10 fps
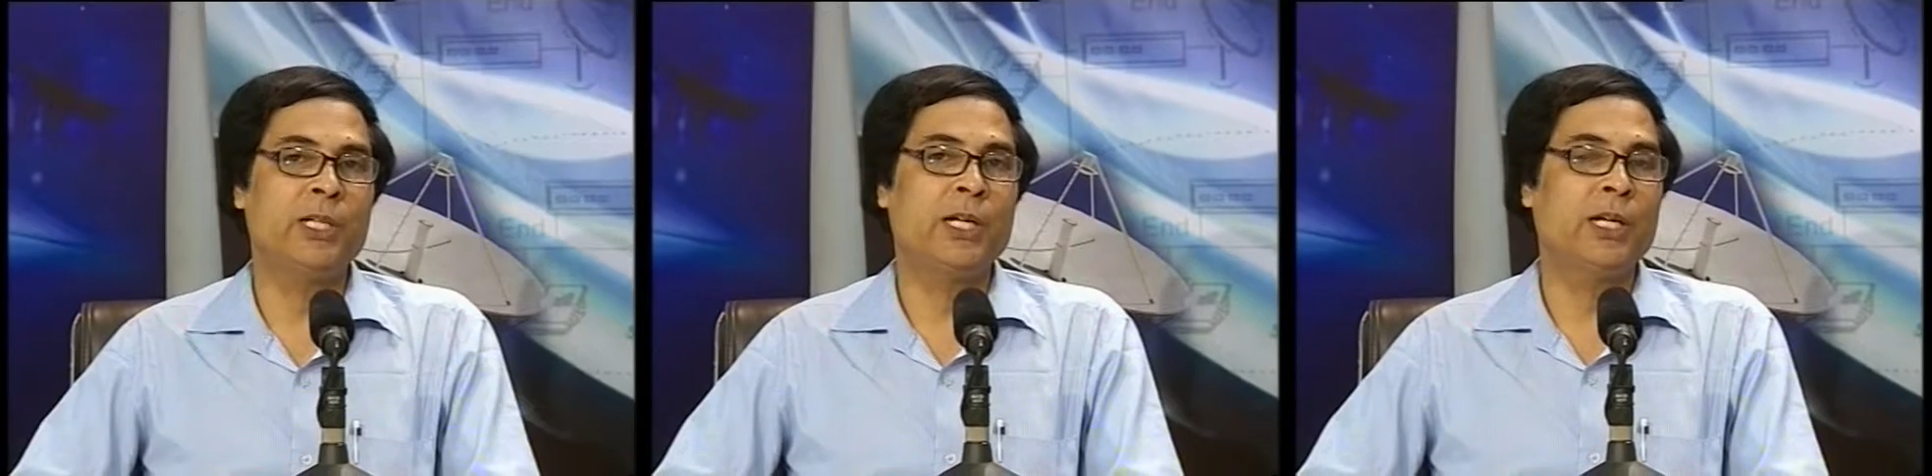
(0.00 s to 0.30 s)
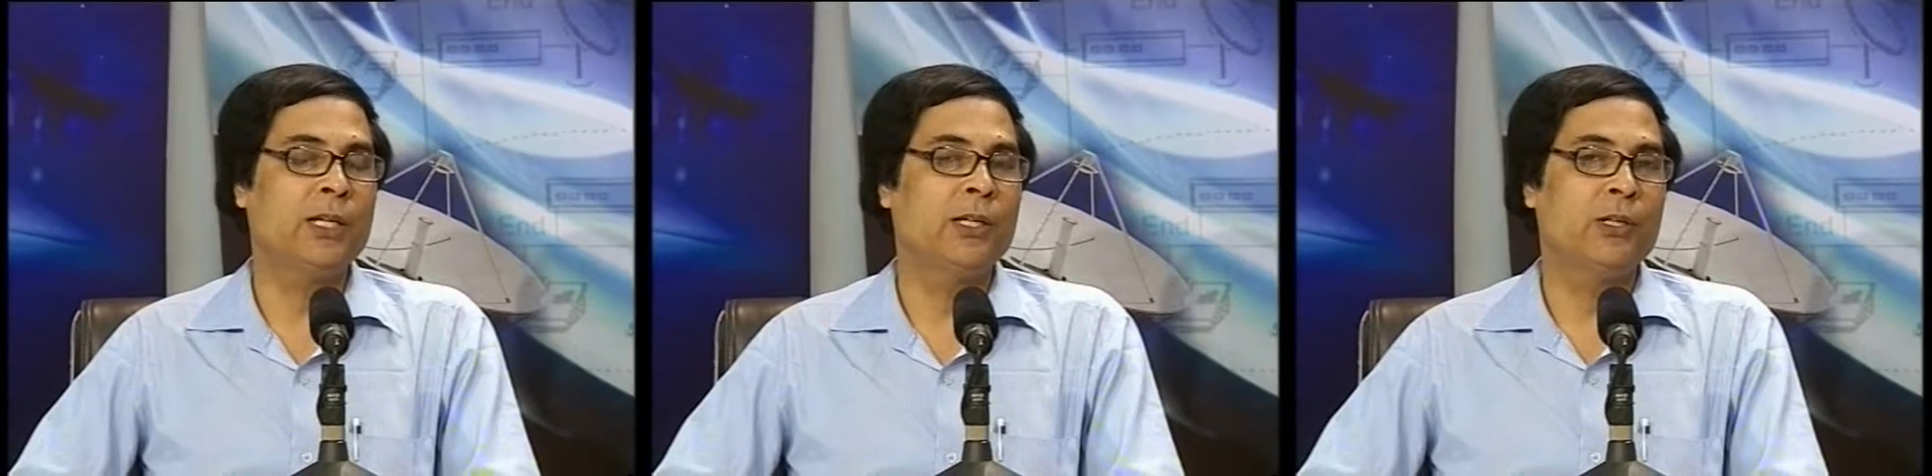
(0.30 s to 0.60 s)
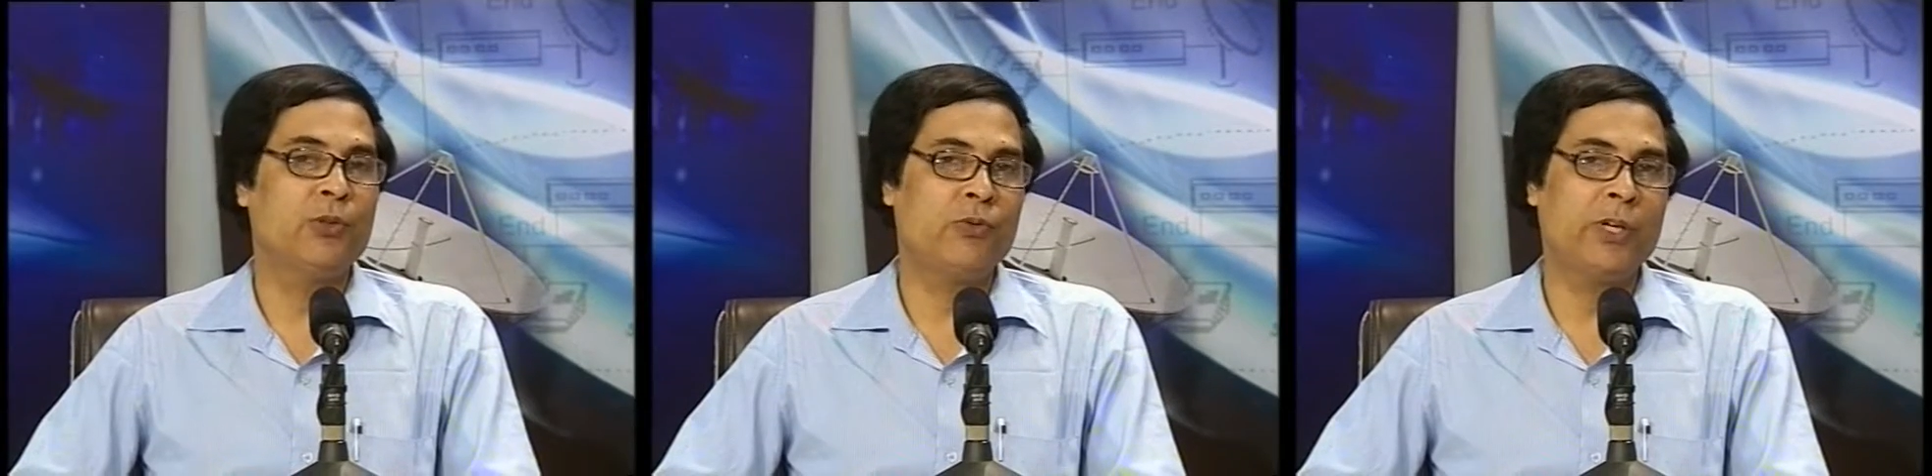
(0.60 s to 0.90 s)
tongue,
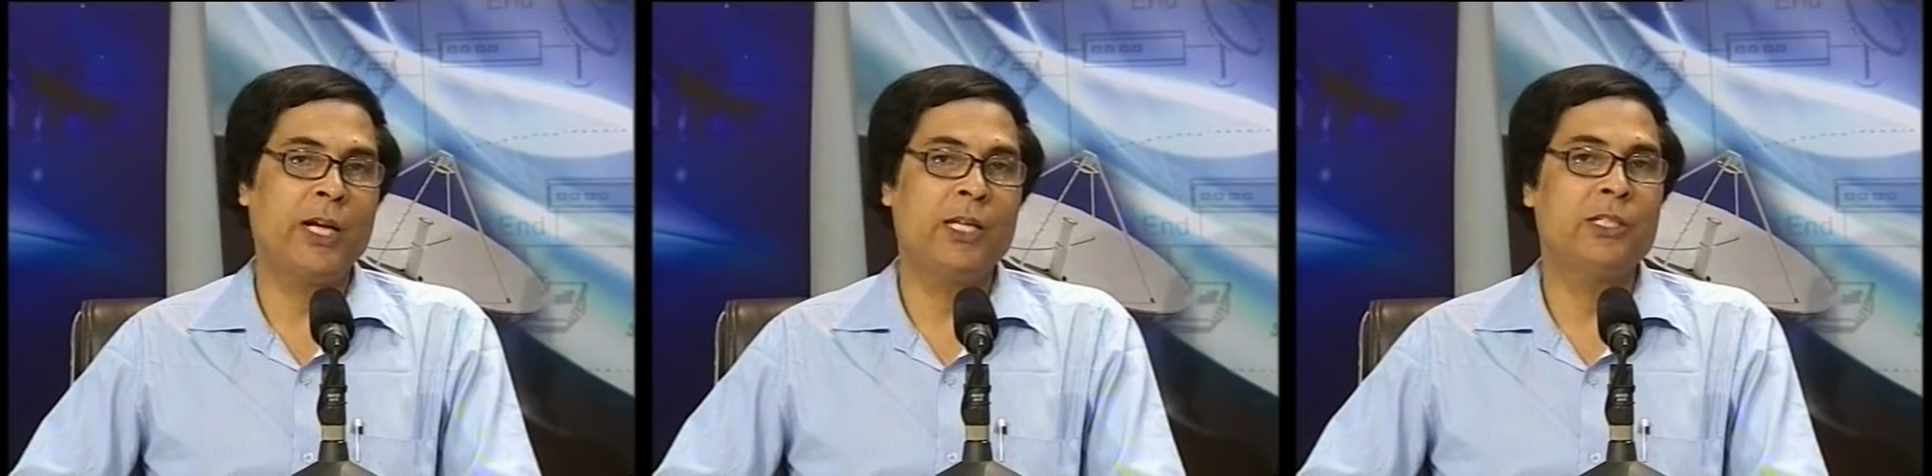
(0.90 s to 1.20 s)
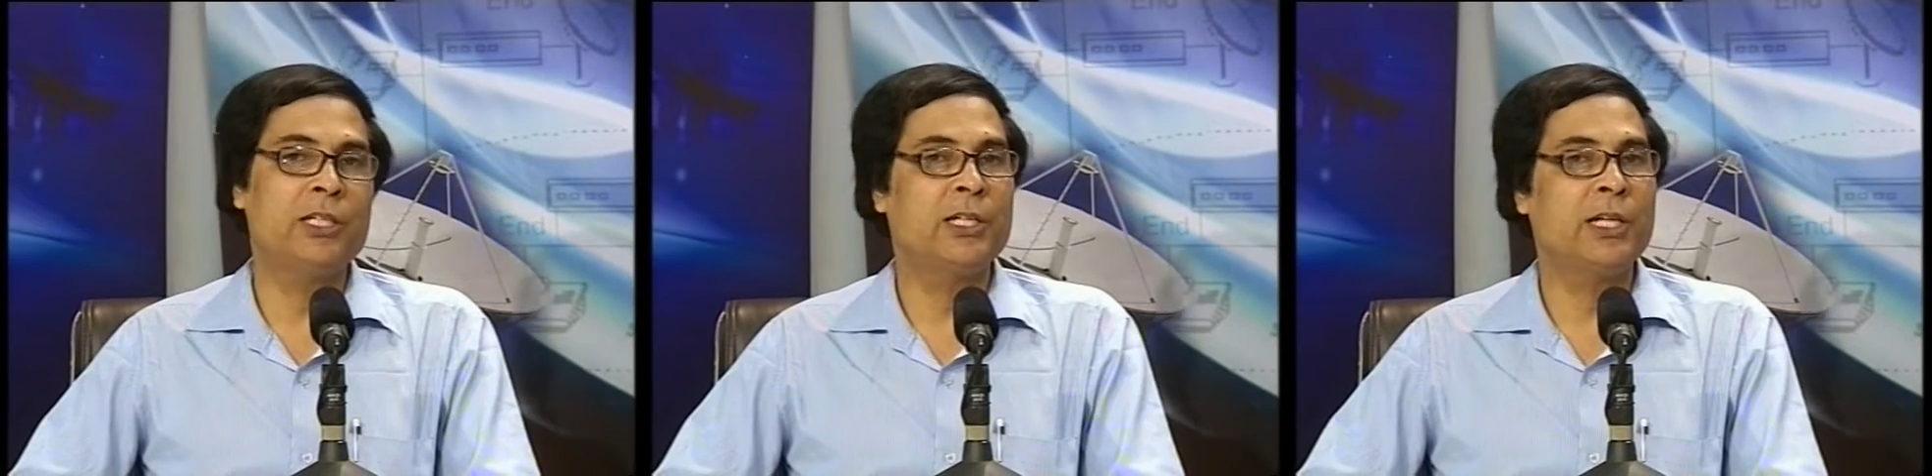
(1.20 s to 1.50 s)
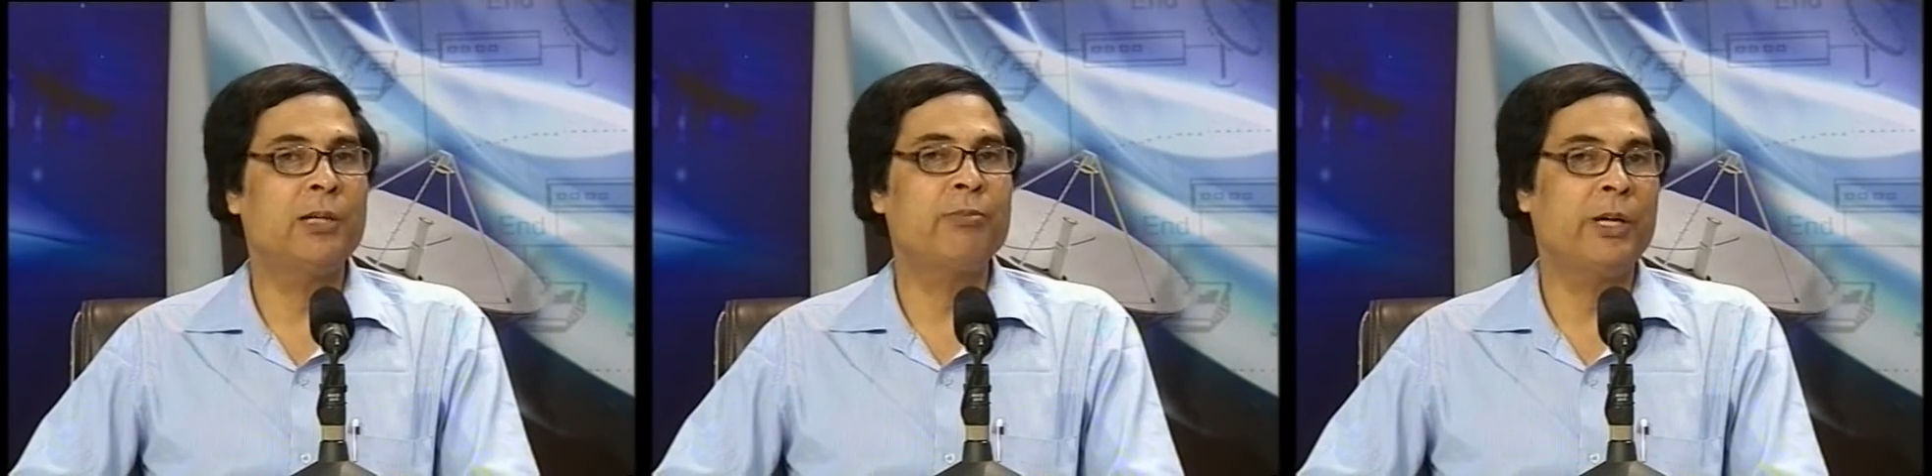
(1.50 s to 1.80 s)
so far as children
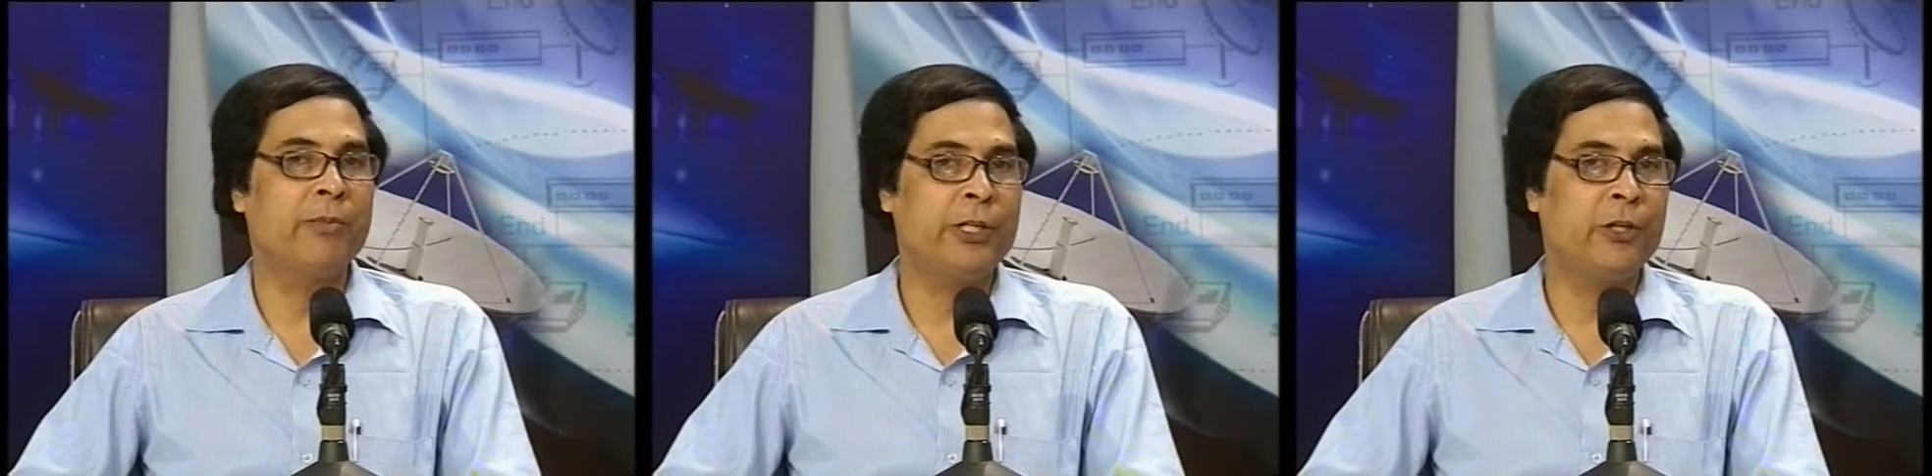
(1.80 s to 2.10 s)
at primary